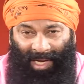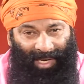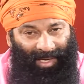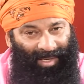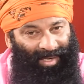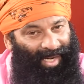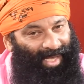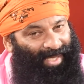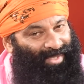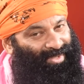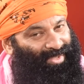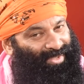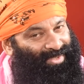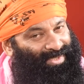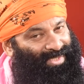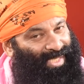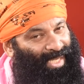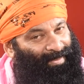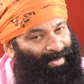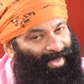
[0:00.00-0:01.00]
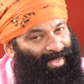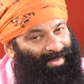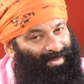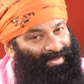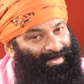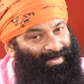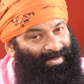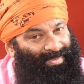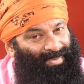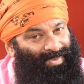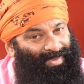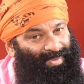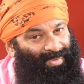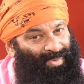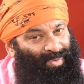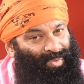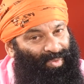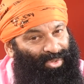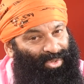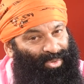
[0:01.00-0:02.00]
Like the demon
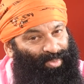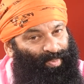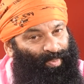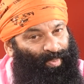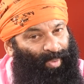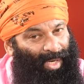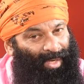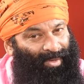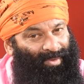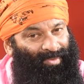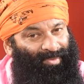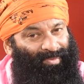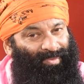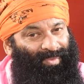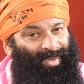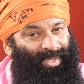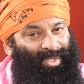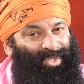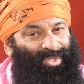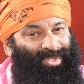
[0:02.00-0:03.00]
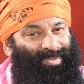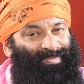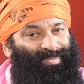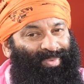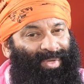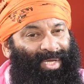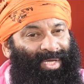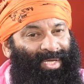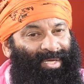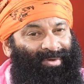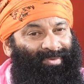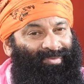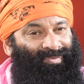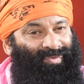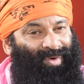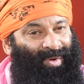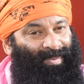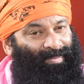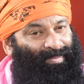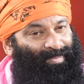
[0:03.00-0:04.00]
who sprung into being
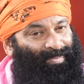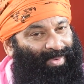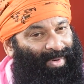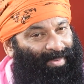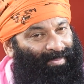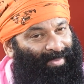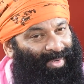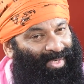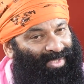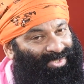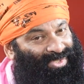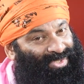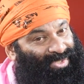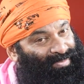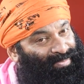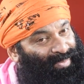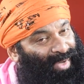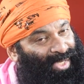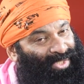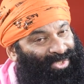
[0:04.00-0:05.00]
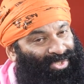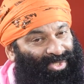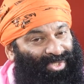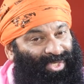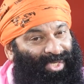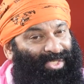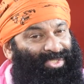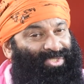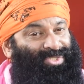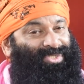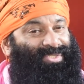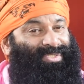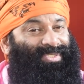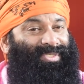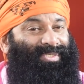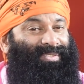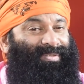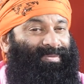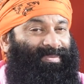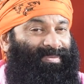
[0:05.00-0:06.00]
from Brahma's
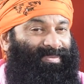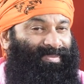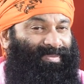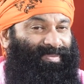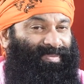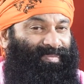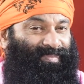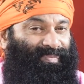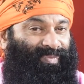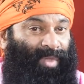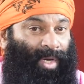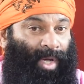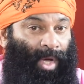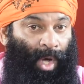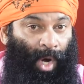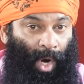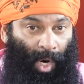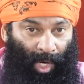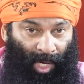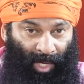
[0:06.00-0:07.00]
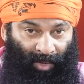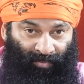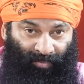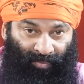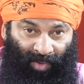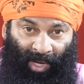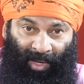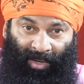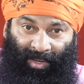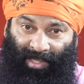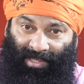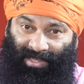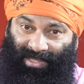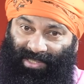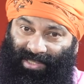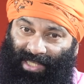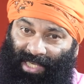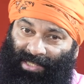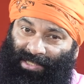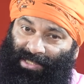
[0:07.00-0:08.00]
imagination, like
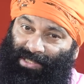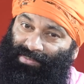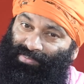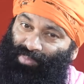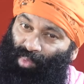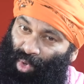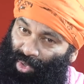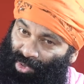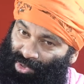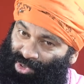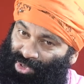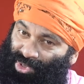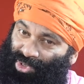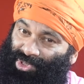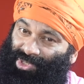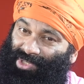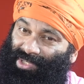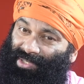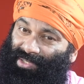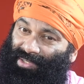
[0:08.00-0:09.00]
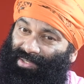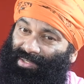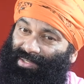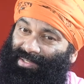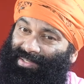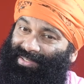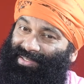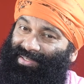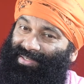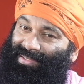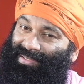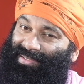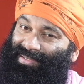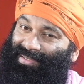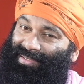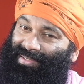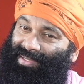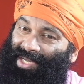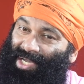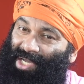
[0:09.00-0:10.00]
Frankenstein's monster,
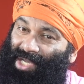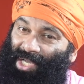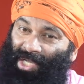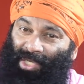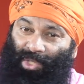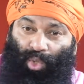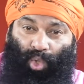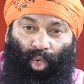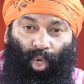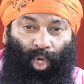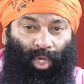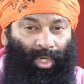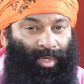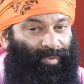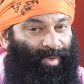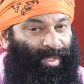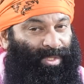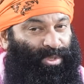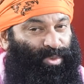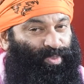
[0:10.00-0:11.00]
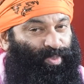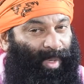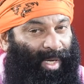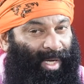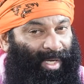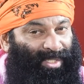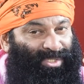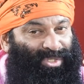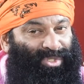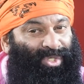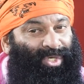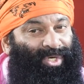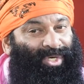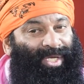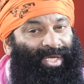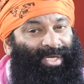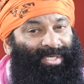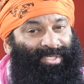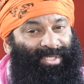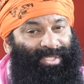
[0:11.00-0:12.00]
it only when spares
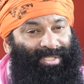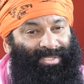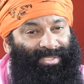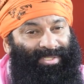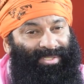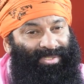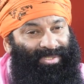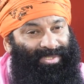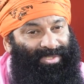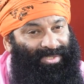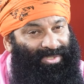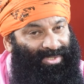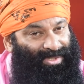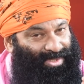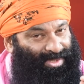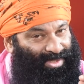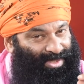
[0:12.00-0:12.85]
creators